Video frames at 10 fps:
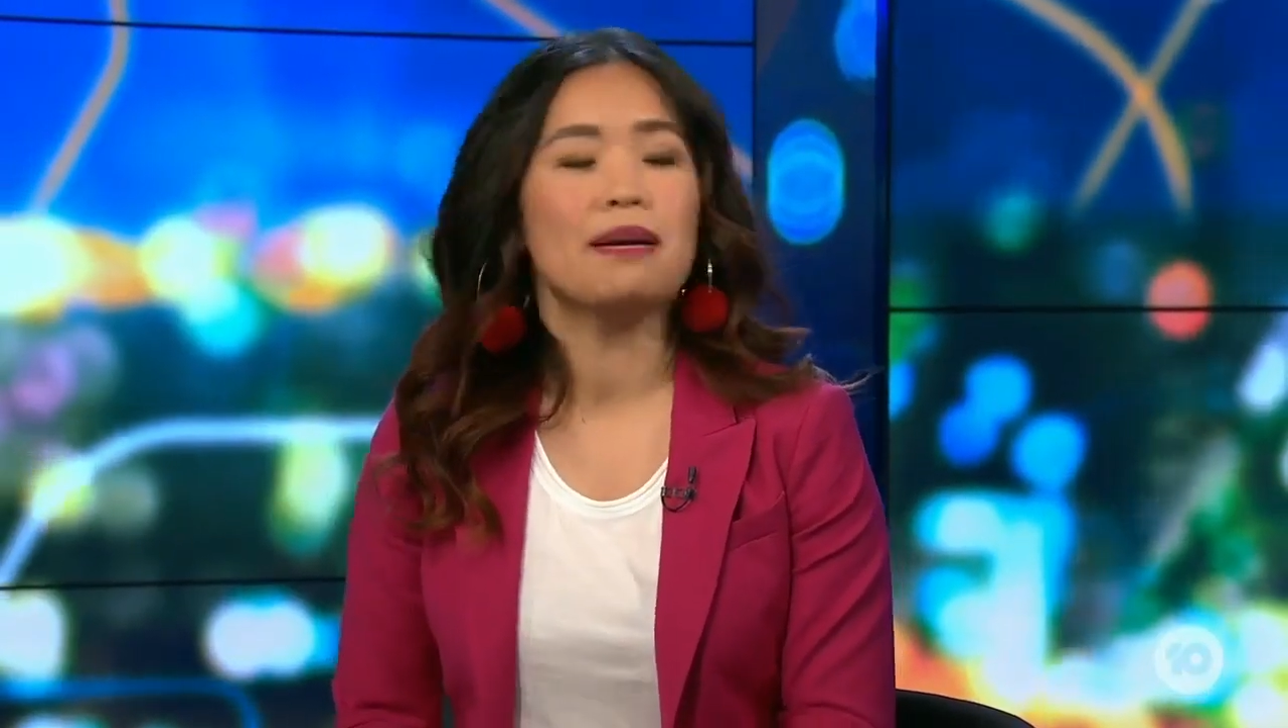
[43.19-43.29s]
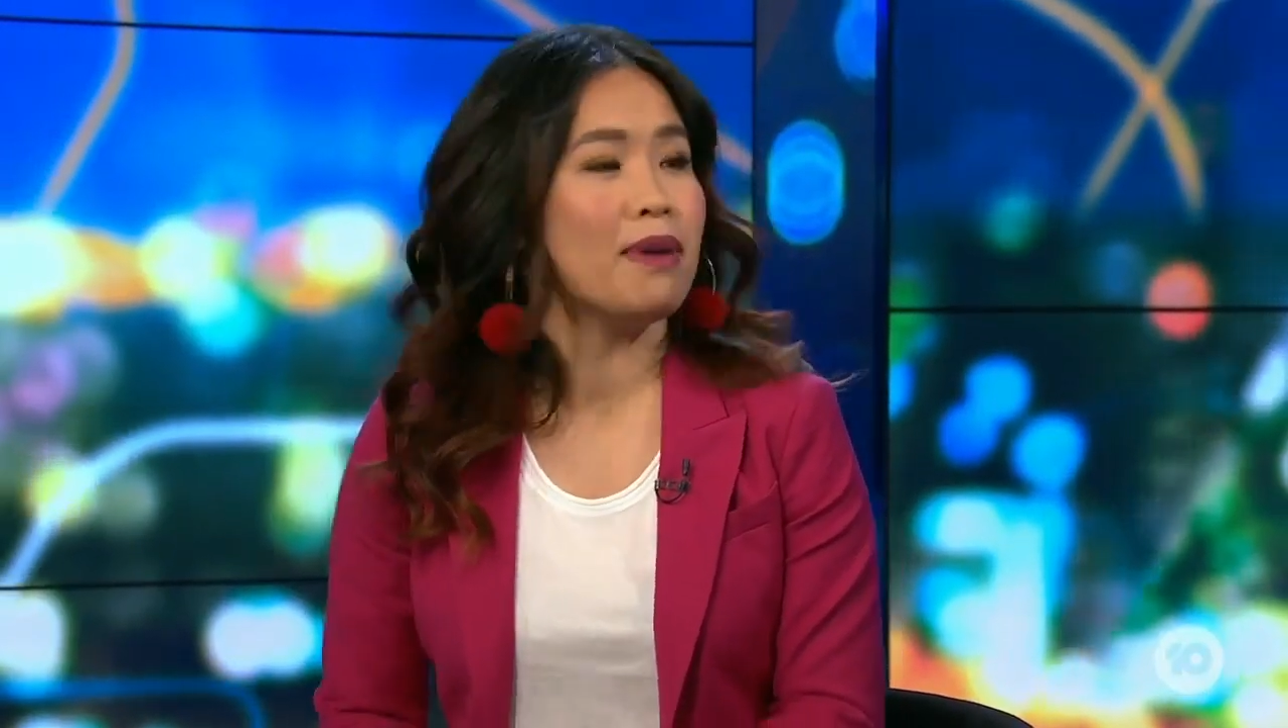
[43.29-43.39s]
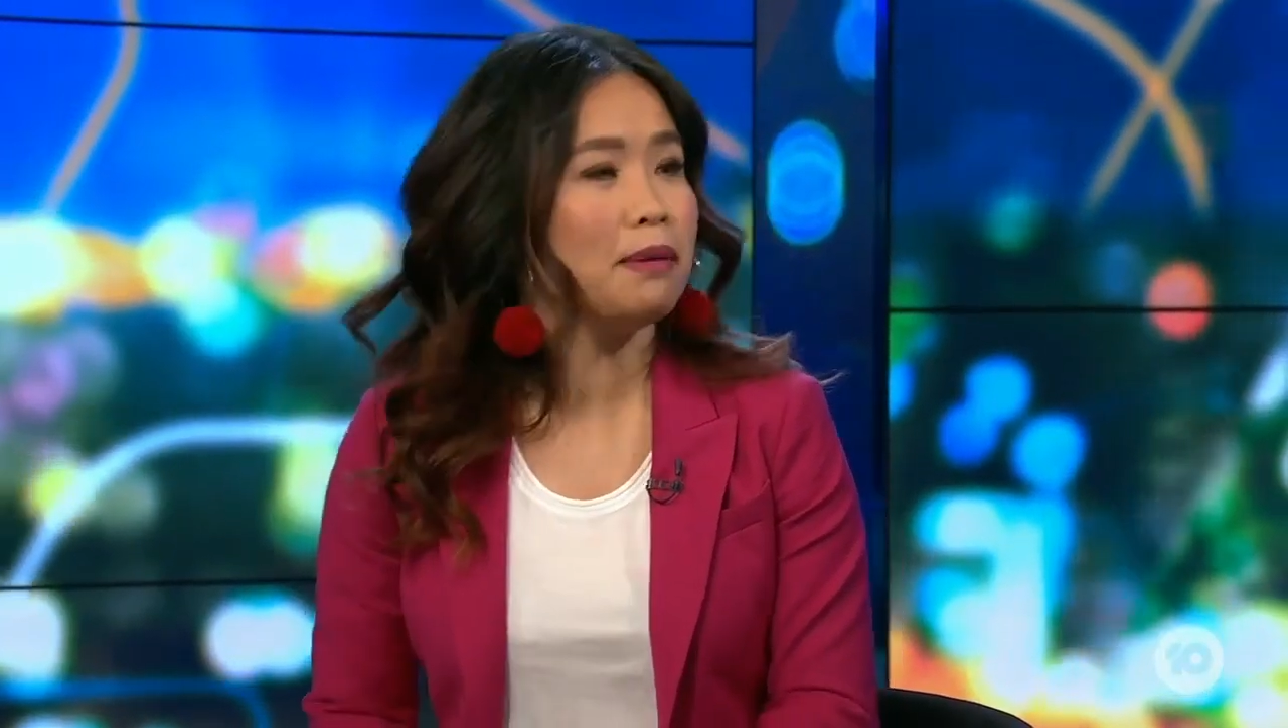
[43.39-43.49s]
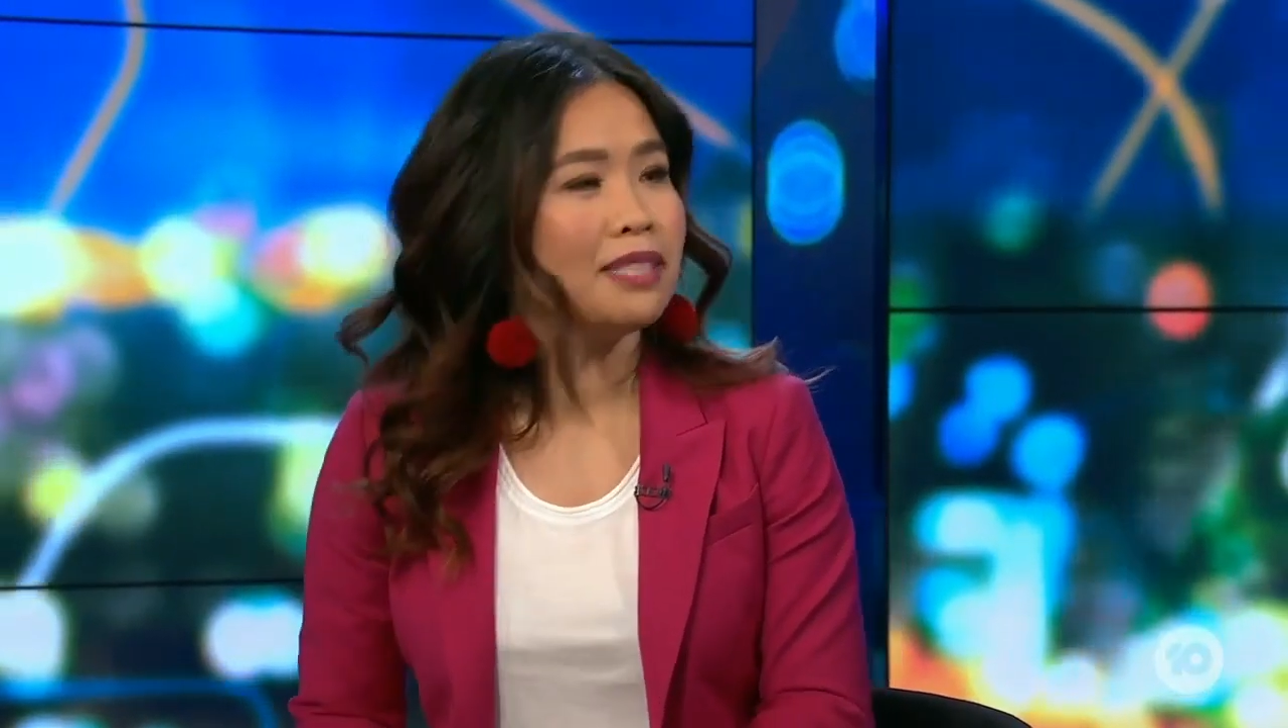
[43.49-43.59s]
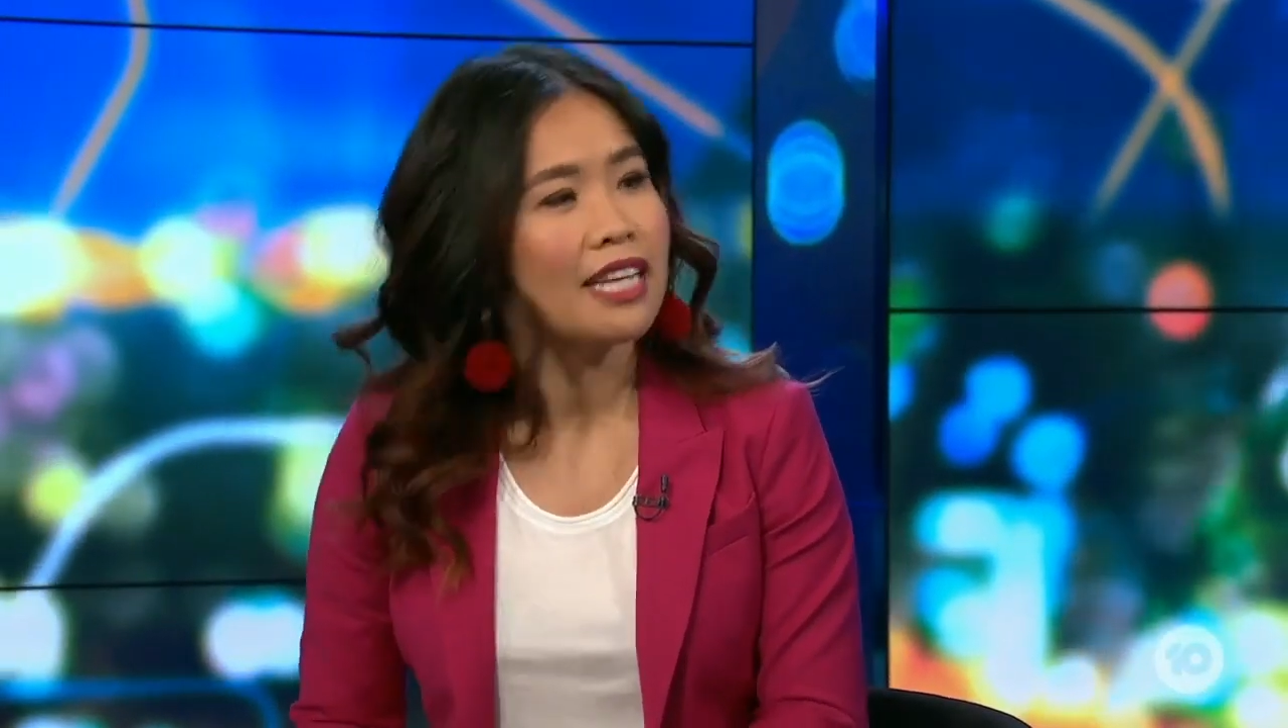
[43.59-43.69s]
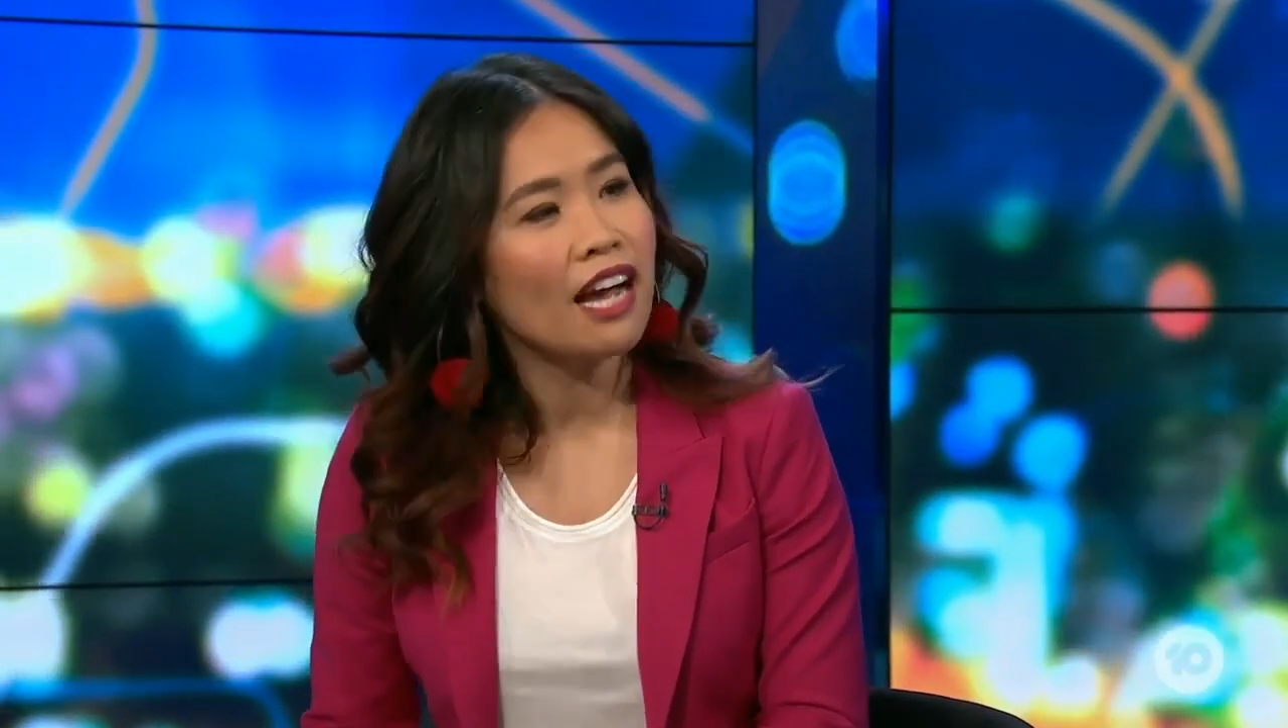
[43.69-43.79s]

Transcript: my mum's